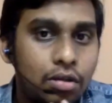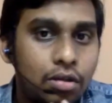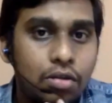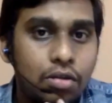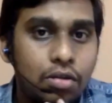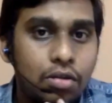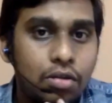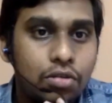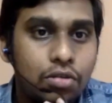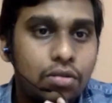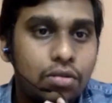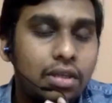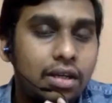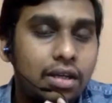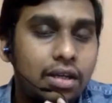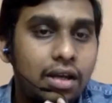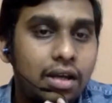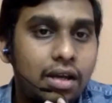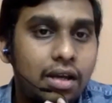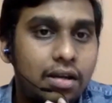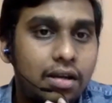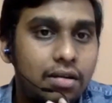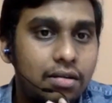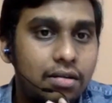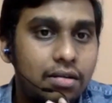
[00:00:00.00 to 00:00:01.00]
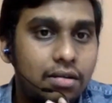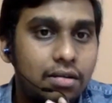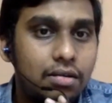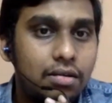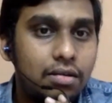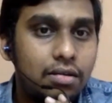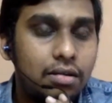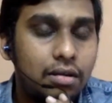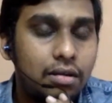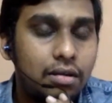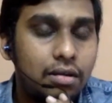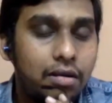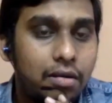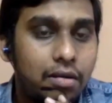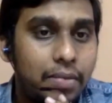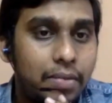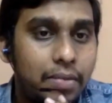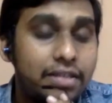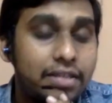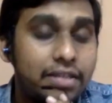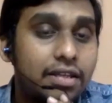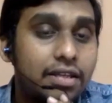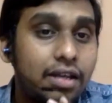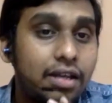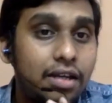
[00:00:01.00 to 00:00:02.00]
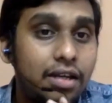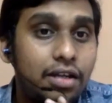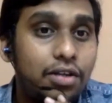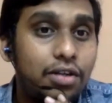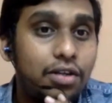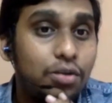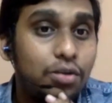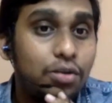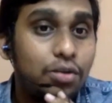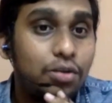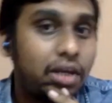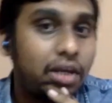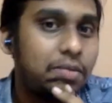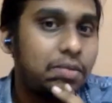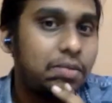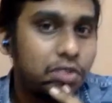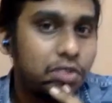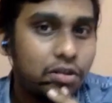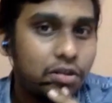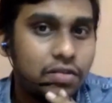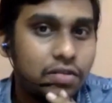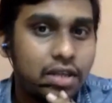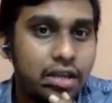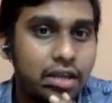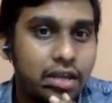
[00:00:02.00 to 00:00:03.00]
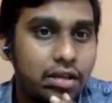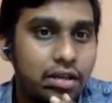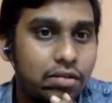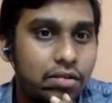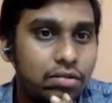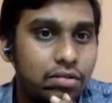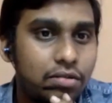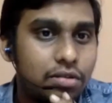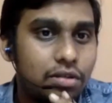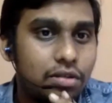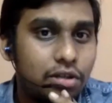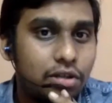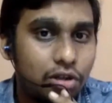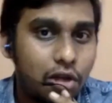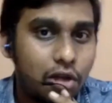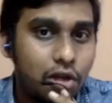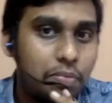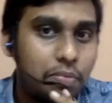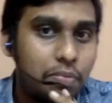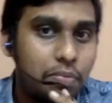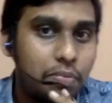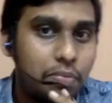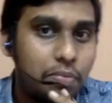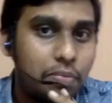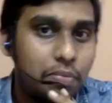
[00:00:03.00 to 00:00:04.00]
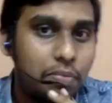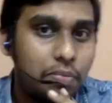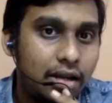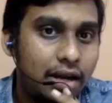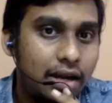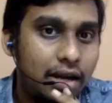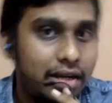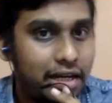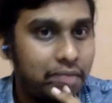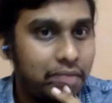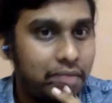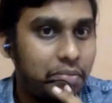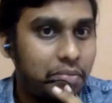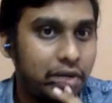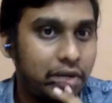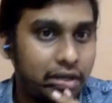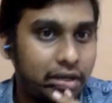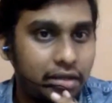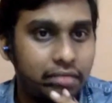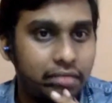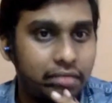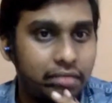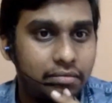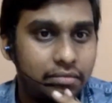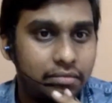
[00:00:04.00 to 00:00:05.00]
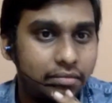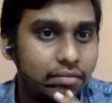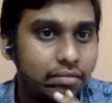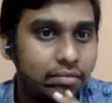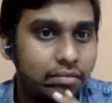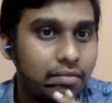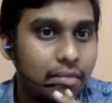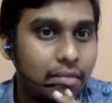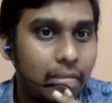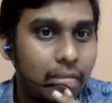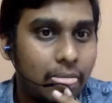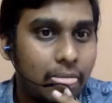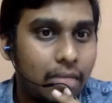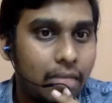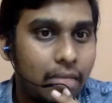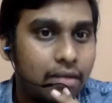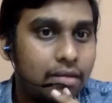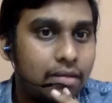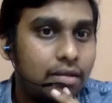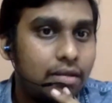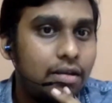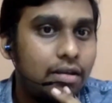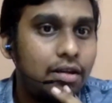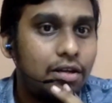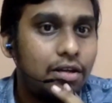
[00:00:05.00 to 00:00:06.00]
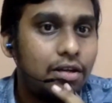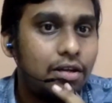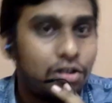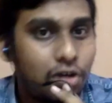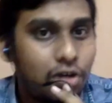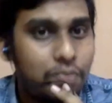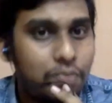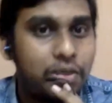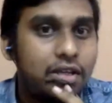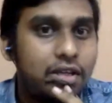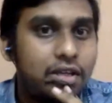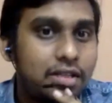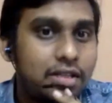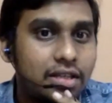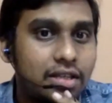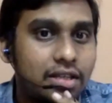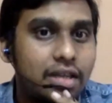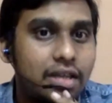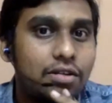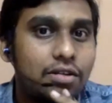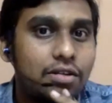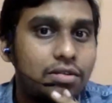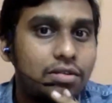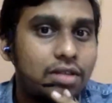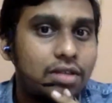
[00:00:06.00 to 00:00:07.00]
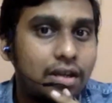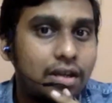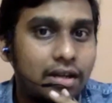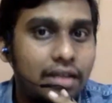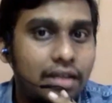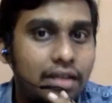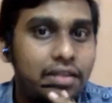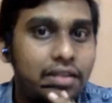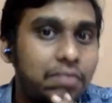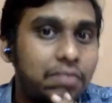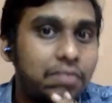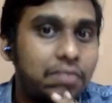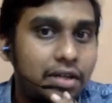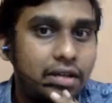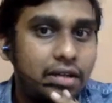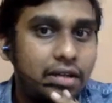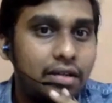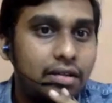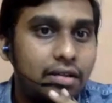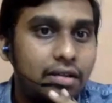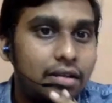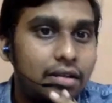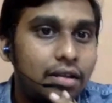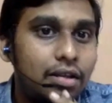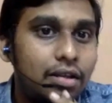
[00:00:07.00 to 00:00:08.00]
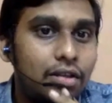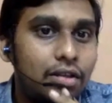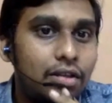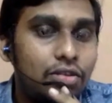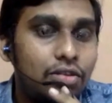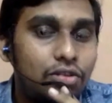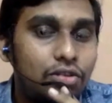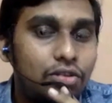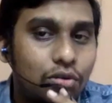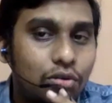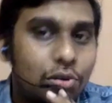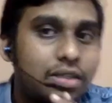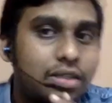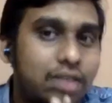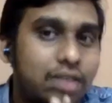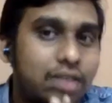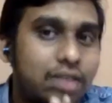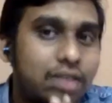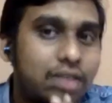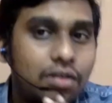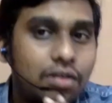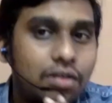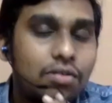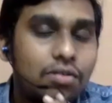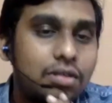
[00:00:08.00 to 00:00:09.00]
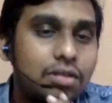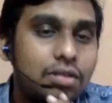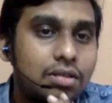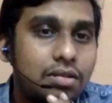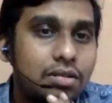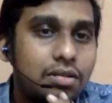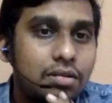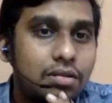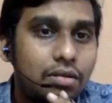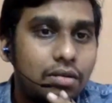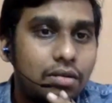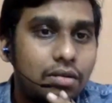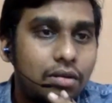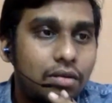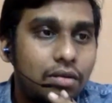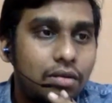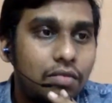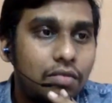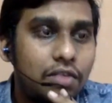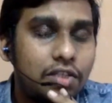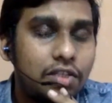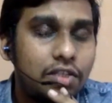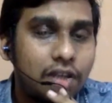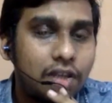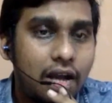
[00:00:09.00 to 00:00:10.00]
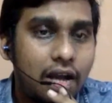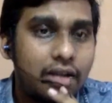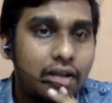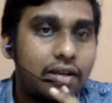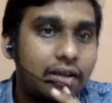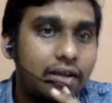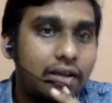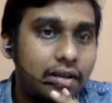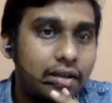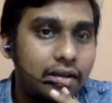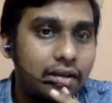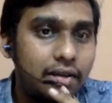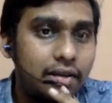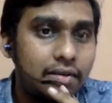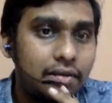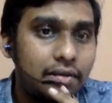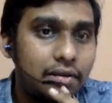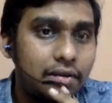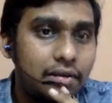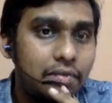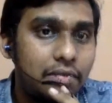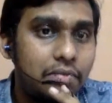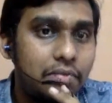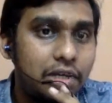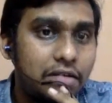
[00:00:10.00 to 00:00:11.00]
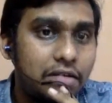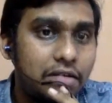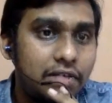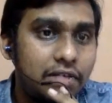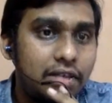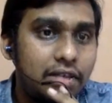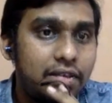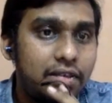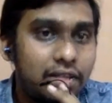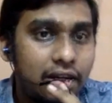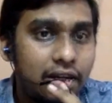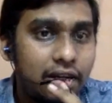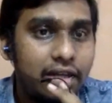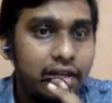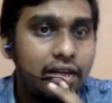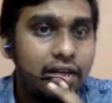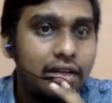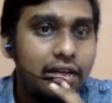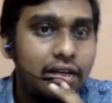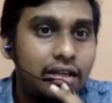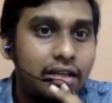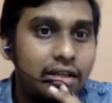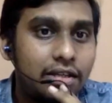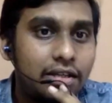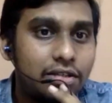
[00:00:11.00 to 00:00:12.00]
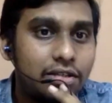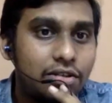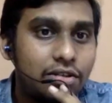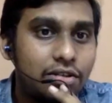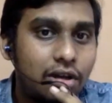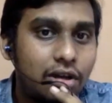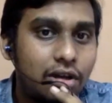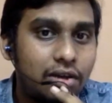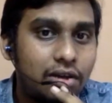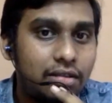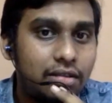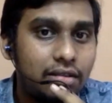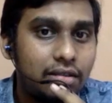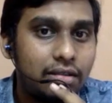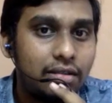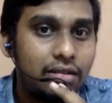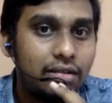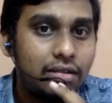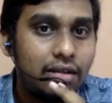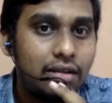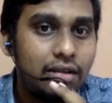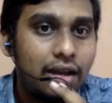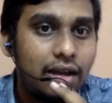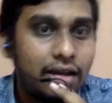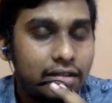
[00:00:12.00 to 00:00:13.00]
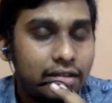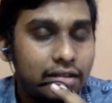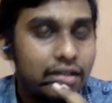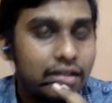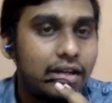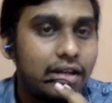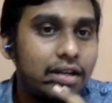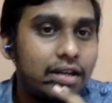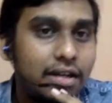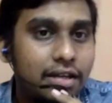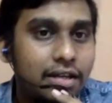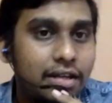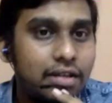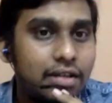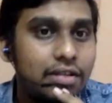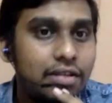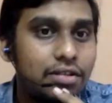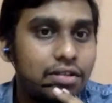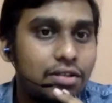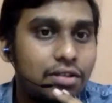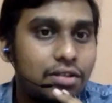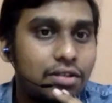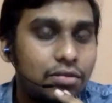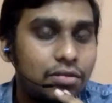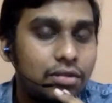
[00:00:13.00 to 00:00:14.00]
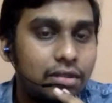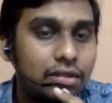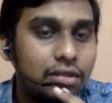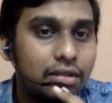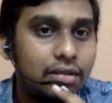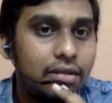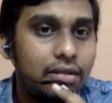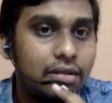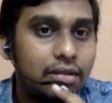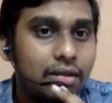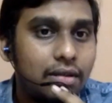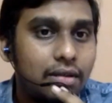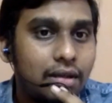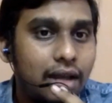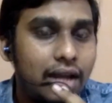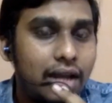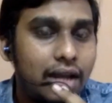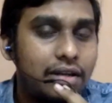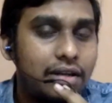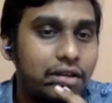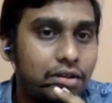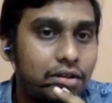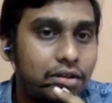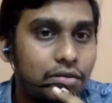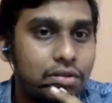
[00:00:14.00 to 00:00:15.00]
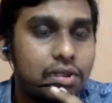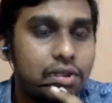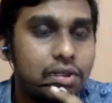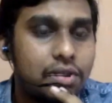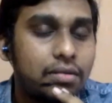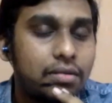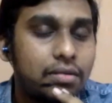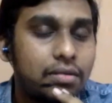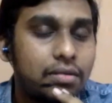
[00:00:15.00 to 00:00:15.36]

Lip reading: So there are basically two types of cyclones, tropical and temperate. Tropical cyclones are nothing but those cyclones which occur between 30 degrees north and 30 degrees south latitudes.